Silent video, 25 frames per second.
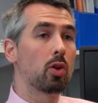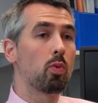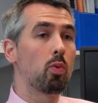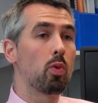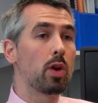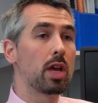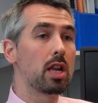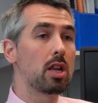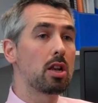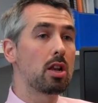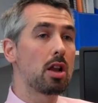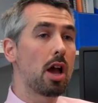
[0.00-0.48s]

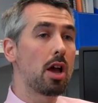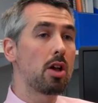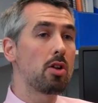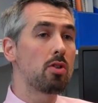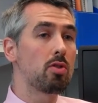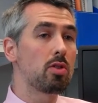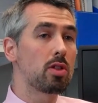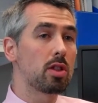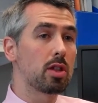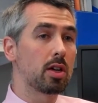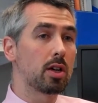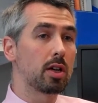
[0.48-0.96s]
we
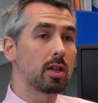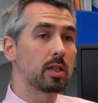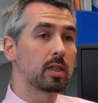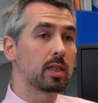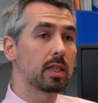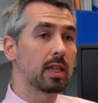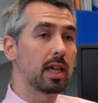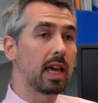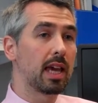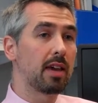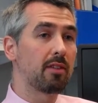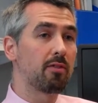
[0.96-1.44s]
know that
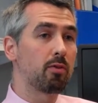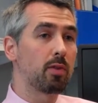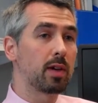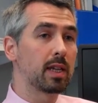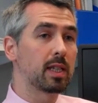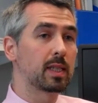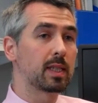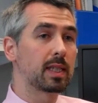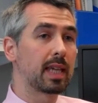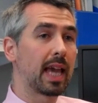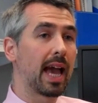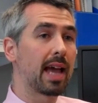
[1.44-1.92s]
if we
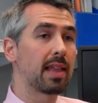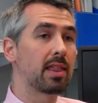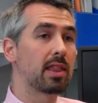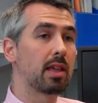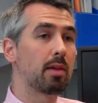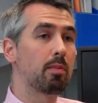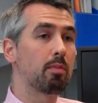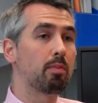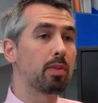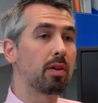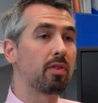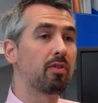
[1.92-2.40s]
scan
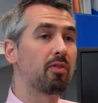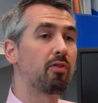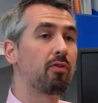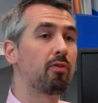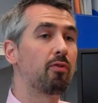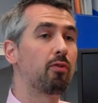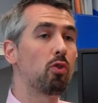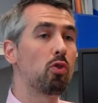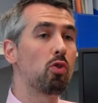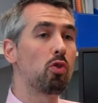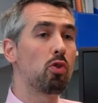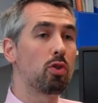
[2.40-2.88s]
them
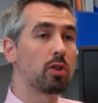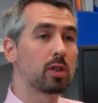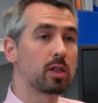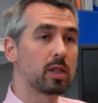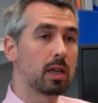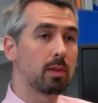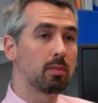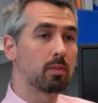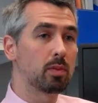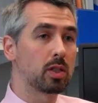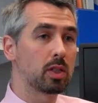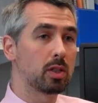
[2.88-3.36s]
before
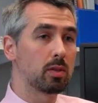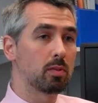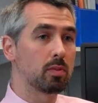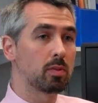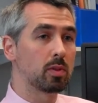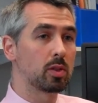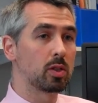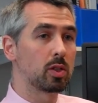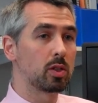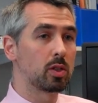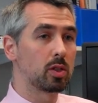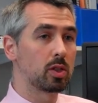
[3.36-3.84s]

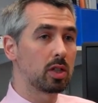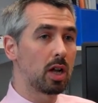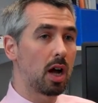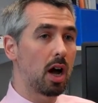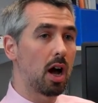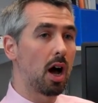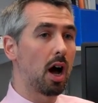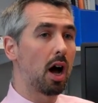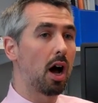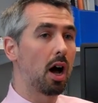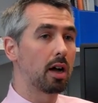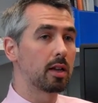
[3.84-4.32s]
symptoms
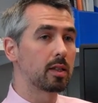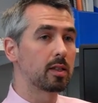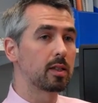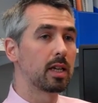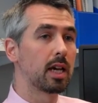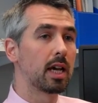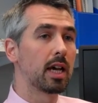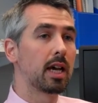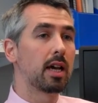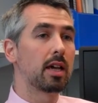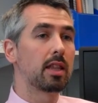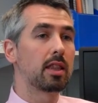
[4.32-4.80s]
start,
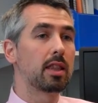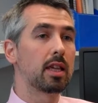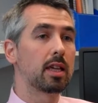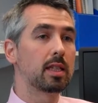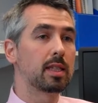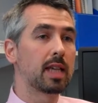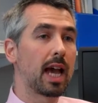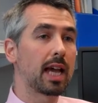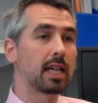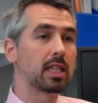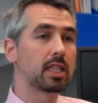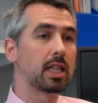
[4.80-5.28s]

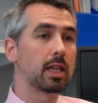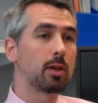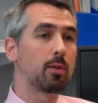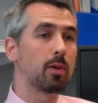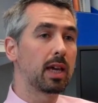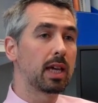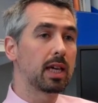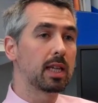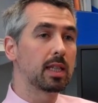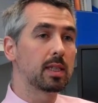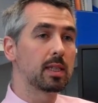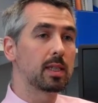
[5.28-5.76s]
that actually
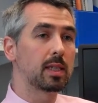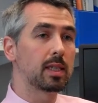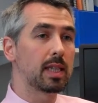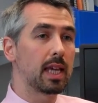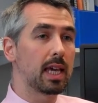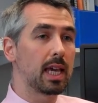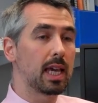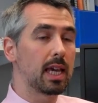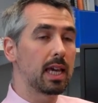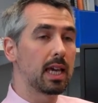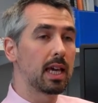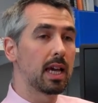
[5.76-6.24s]
we can
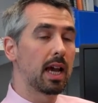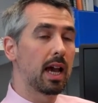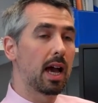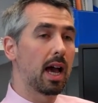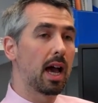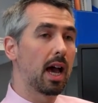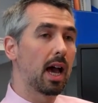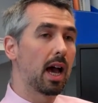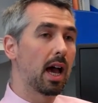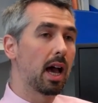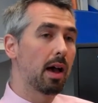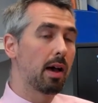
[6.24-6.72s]
see
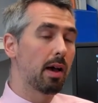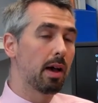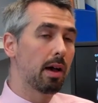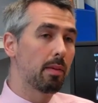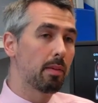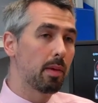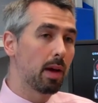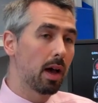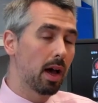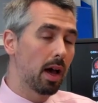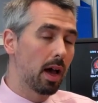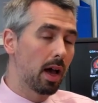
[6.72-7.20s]

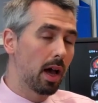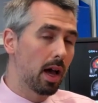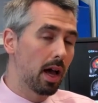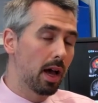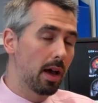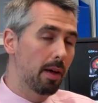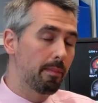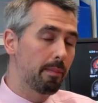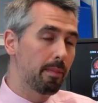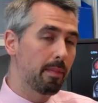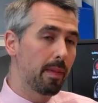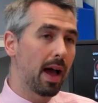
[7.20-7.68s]

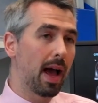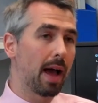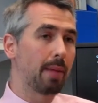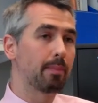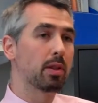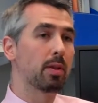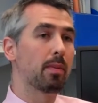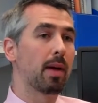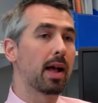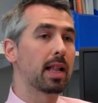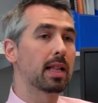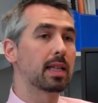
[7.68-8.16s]

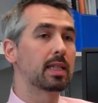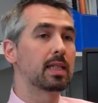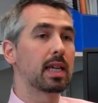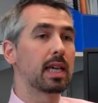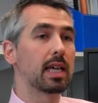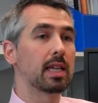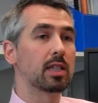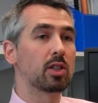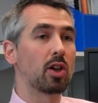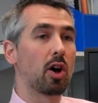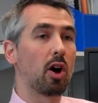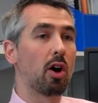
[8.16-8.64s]

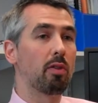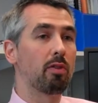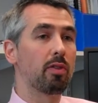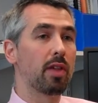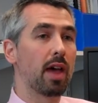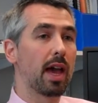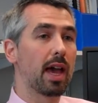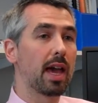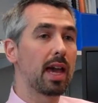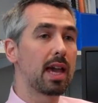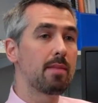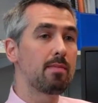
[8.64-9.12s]
abnormalities on
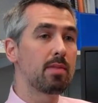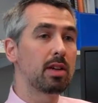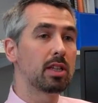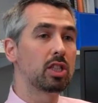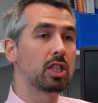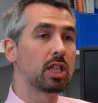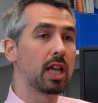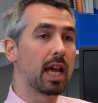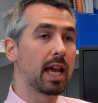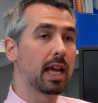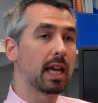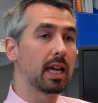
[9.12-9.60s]
their
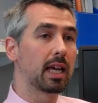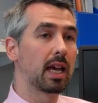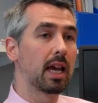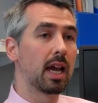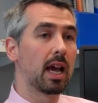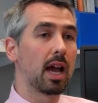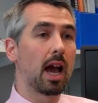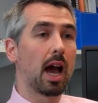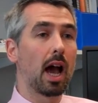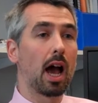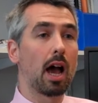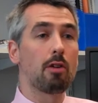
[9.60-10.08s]
imaging
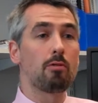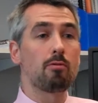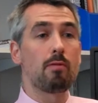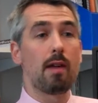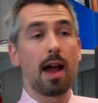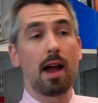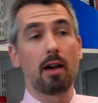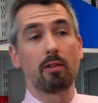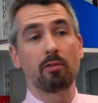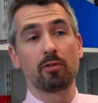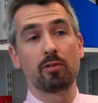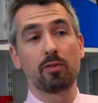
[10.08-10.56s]

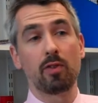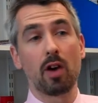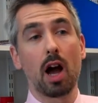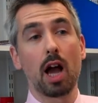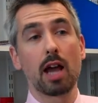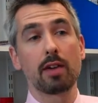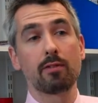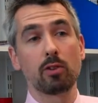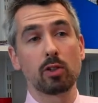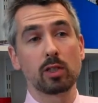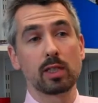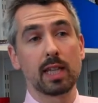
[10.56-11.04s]
around
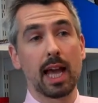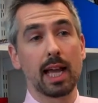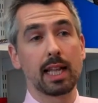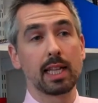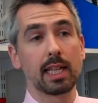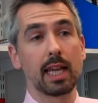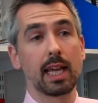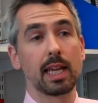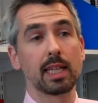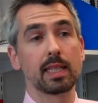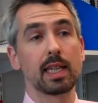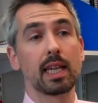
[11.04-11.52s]
5 or 10
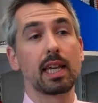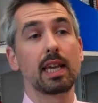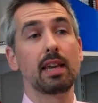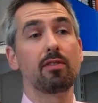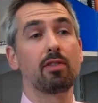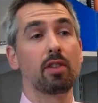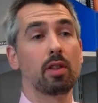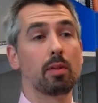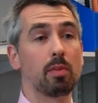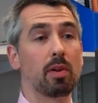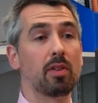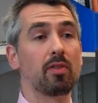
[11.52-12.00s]
years
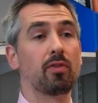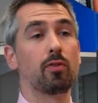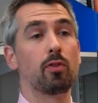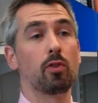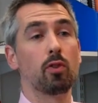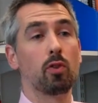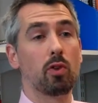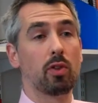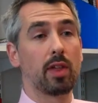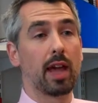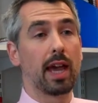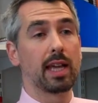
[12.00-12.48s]
even
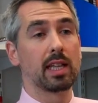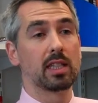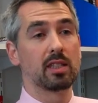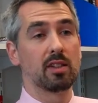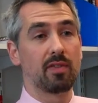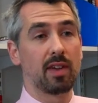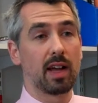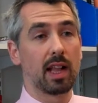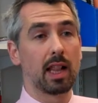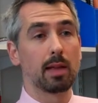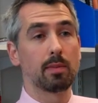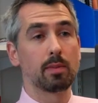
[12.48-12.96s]
before they
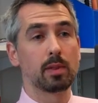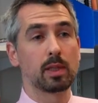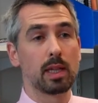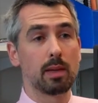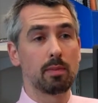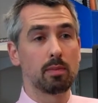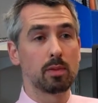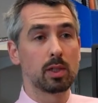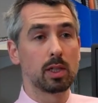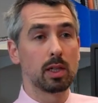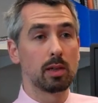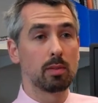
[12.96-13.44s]
develop
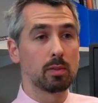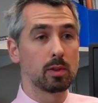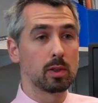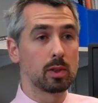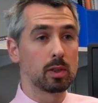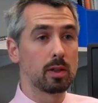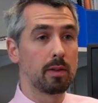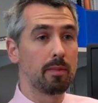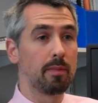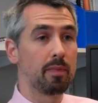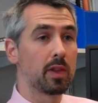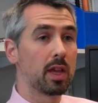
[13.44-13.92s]

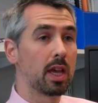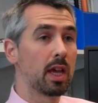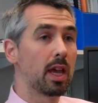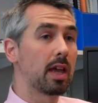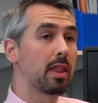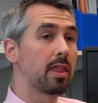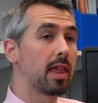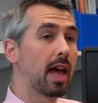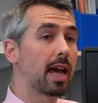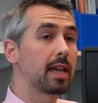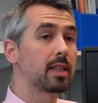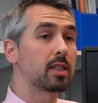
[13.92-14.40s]
symptoms.
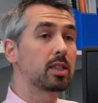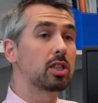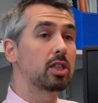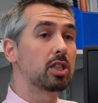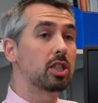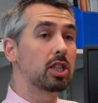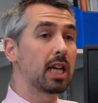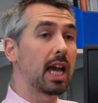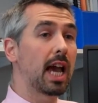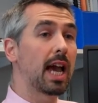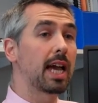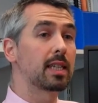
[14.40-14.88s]
That
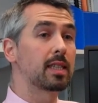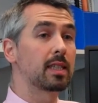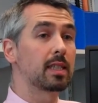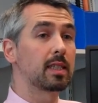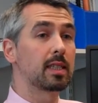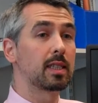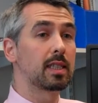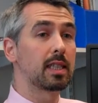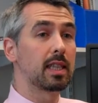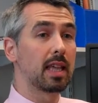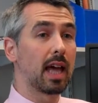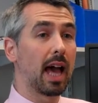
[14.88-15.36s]

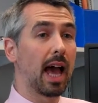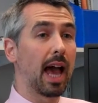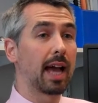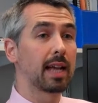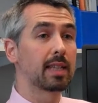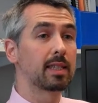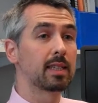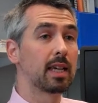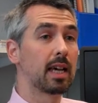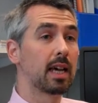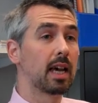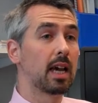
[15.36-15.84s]
suggests
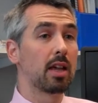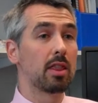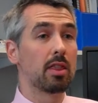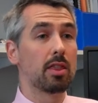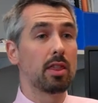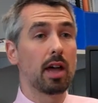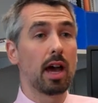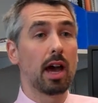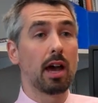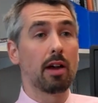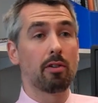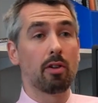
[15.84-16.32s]
that
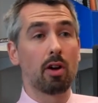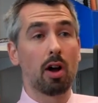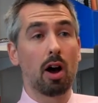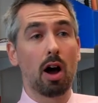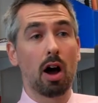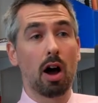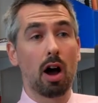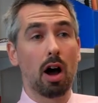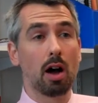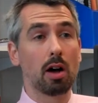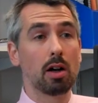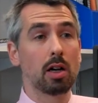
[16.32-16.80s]
there
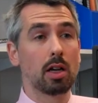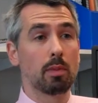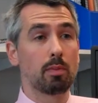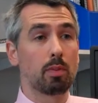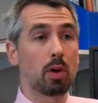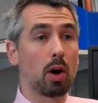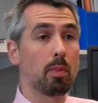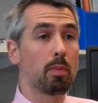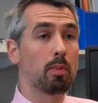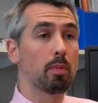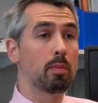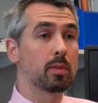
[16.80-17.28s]
are
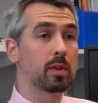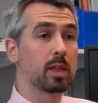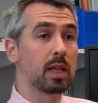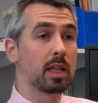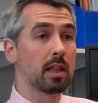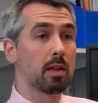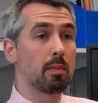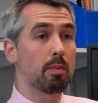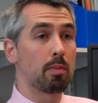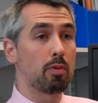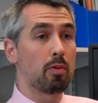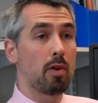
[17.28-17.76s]
problems
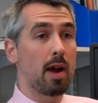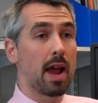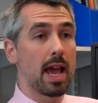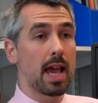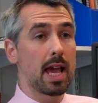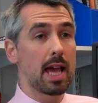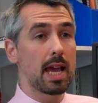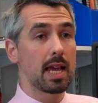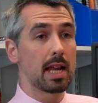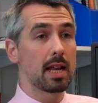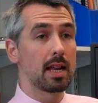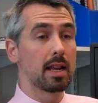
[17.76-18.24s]
in the
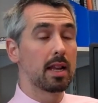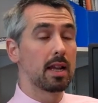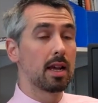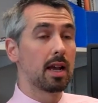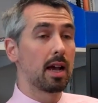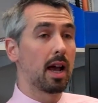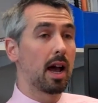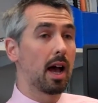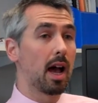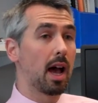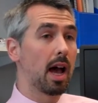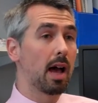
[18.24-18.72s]
brain
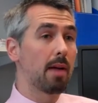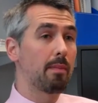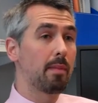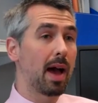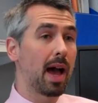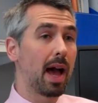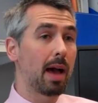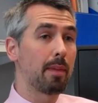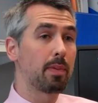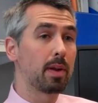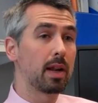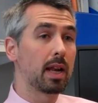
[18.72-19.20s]

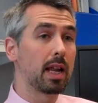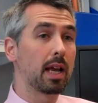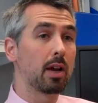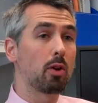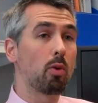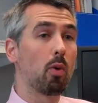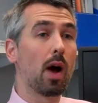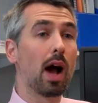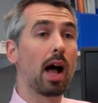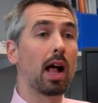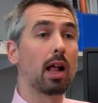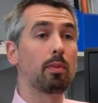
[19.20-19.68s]

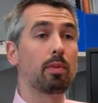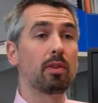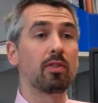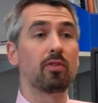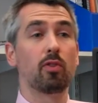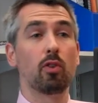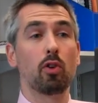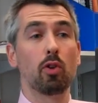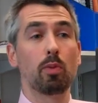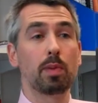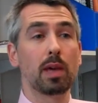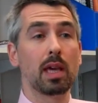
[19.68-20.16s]
happening well
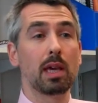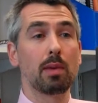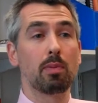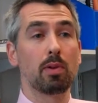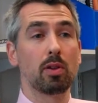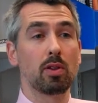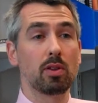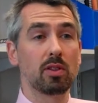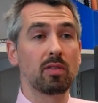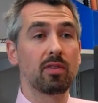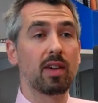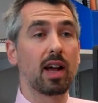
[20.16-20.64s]
before
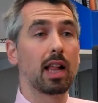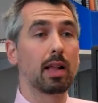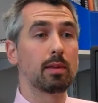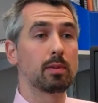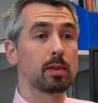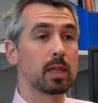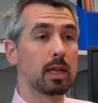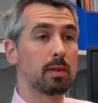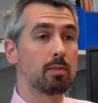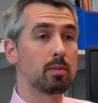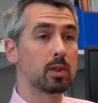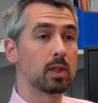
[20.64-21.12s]
people develop
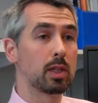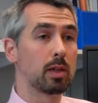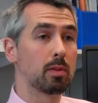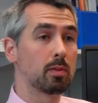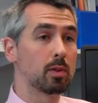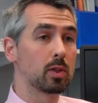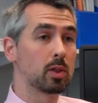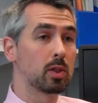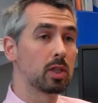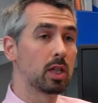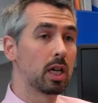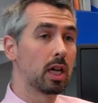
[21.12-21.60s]

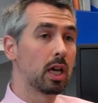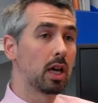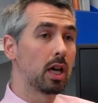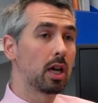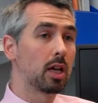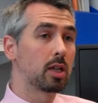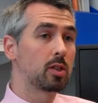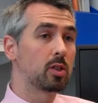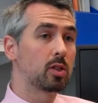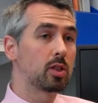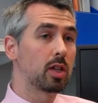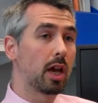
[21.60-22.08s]
symptoms.
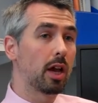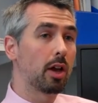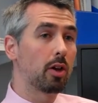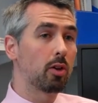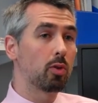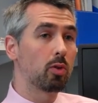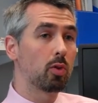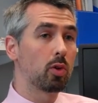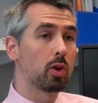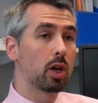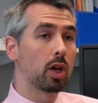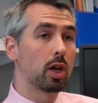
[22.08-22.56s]

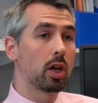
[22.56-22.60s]
So